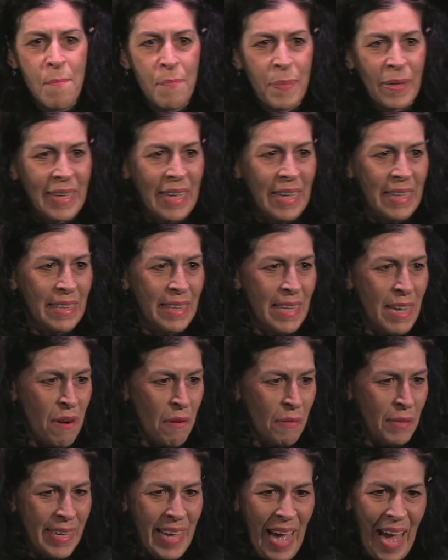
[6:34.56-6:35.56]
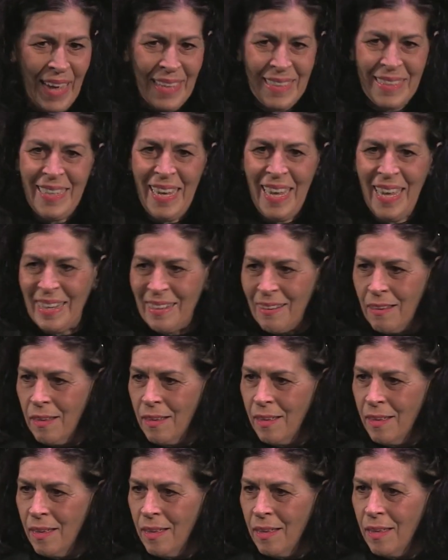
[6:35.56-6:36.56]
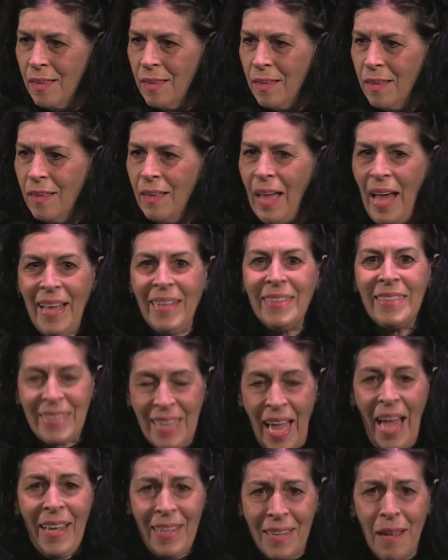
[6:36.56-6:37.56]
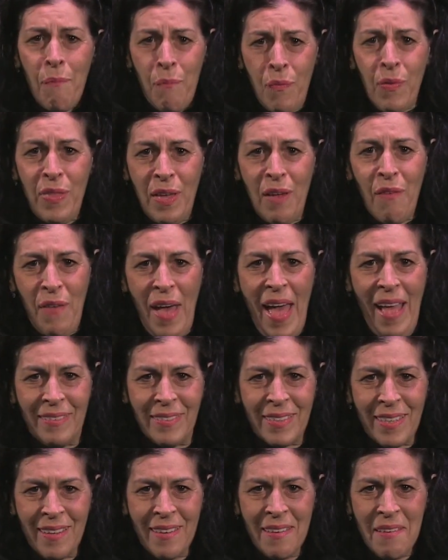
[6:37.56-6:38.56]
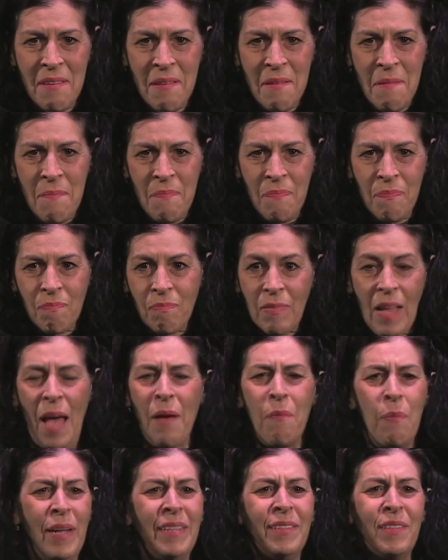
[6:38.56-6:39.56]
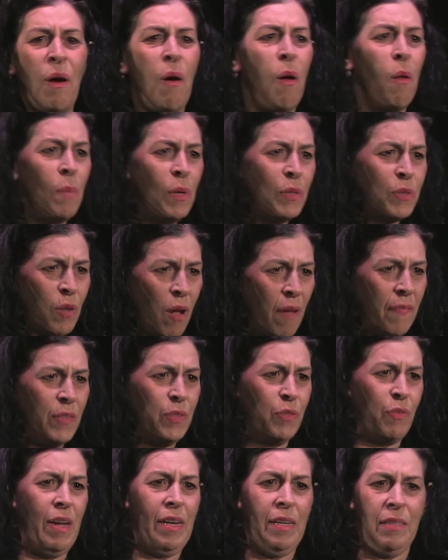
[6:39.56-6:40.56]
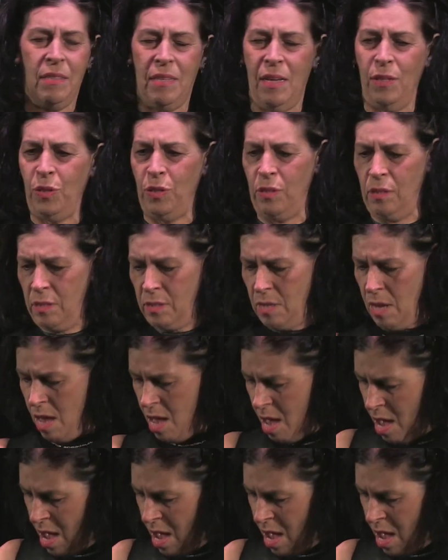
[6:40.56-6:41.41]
But clearly I did. I had signed up for the event. I went to almost all the training sessions.